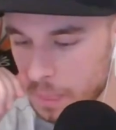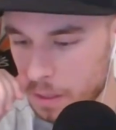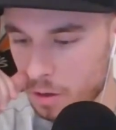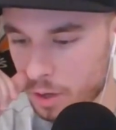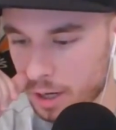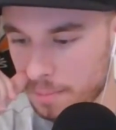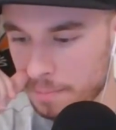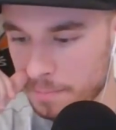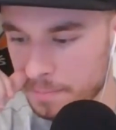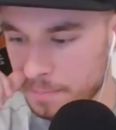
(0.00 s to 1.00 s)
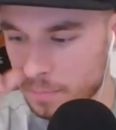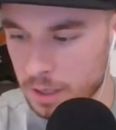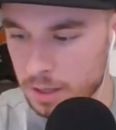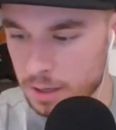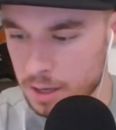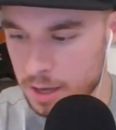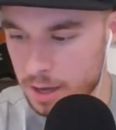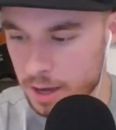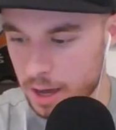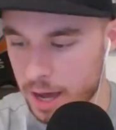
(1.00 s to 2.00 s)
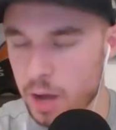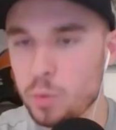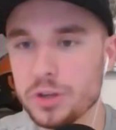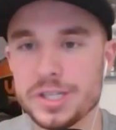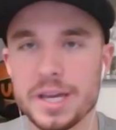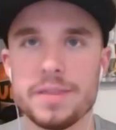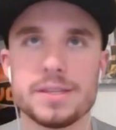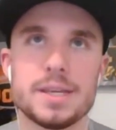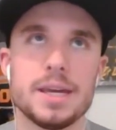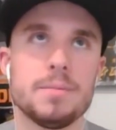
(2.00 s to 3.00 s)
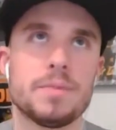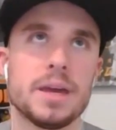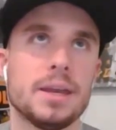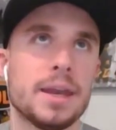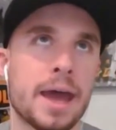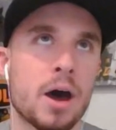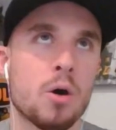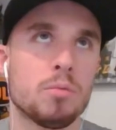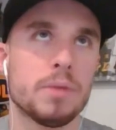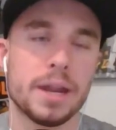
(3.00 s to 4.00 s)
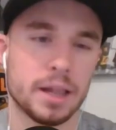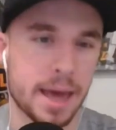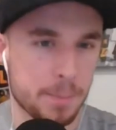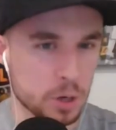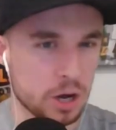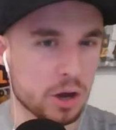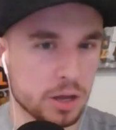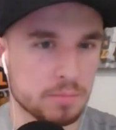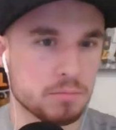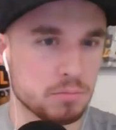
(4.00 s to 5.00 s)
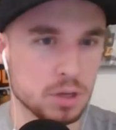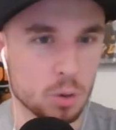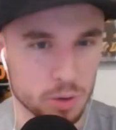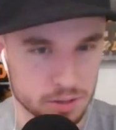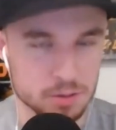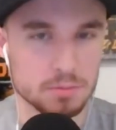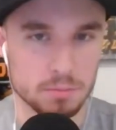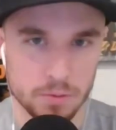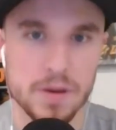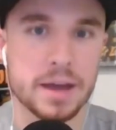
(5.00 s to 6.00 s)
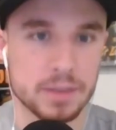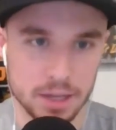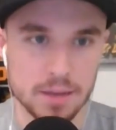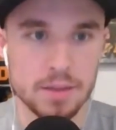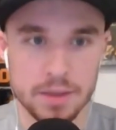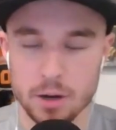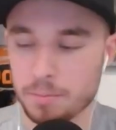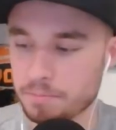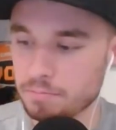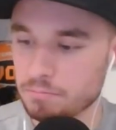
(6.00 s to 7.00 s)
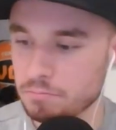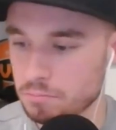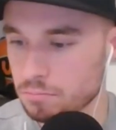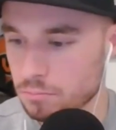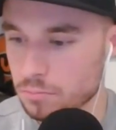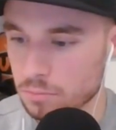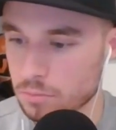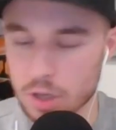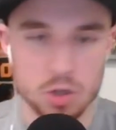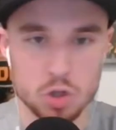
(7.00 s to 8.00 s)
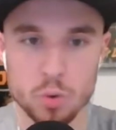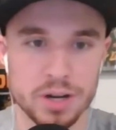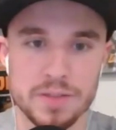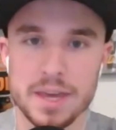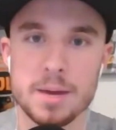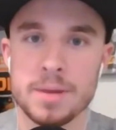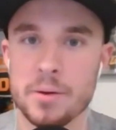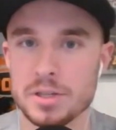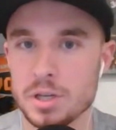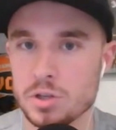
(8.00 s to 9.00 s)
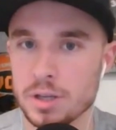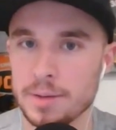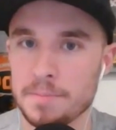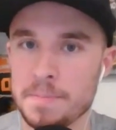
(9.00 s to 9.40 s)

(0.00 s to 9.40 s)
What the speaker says: Okay. I will say the same thing now and elaborate on it, with the fact that, again, that they are joined at the hip now, essentially.